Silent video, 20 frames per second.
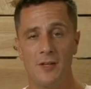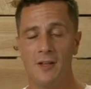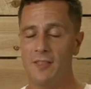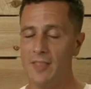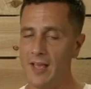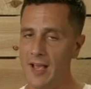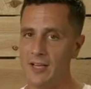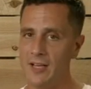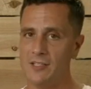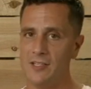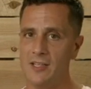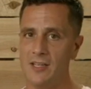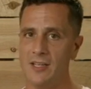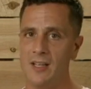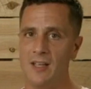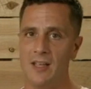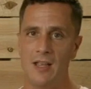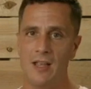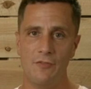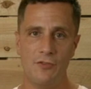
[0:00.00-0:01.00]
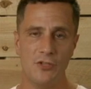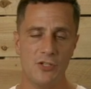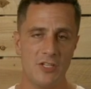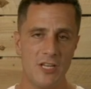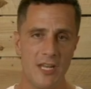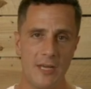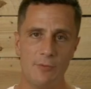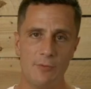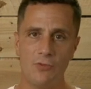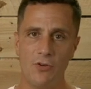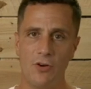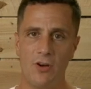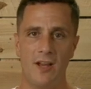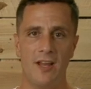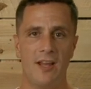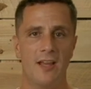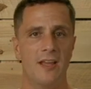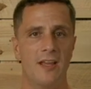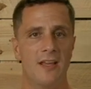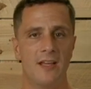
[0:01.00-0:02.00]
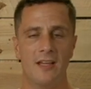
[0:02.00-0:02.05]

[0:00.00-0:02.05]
that actually, if you just keep trying,